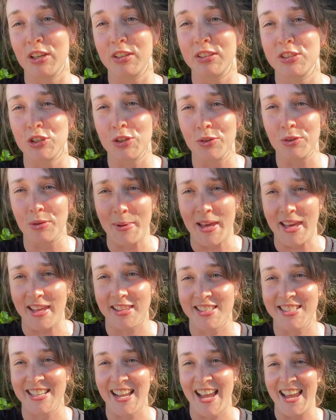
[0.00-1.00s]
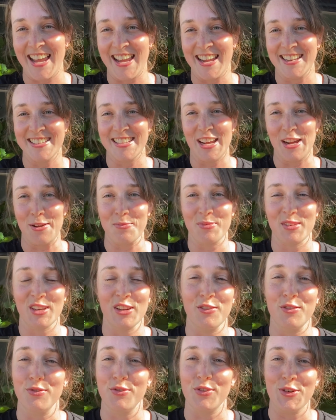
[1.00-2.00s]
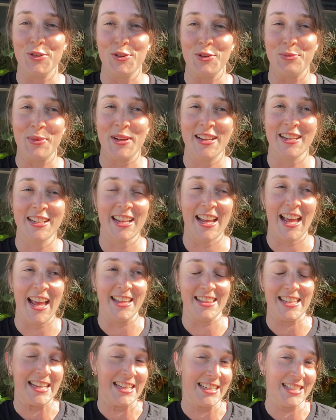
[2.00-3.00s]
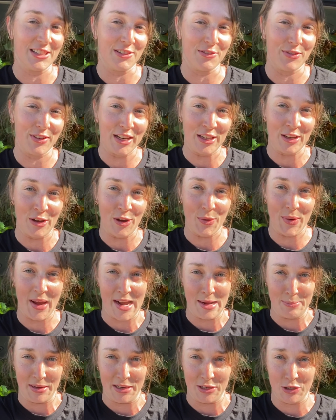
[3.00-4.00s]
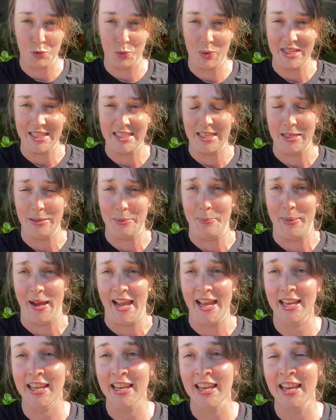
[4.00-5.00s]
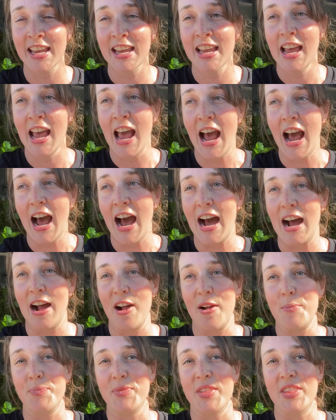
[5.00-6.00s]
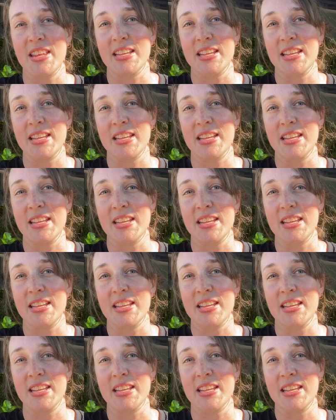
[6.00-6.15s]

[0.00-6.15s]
do the maths and confirm at the end of the video how much we did make. The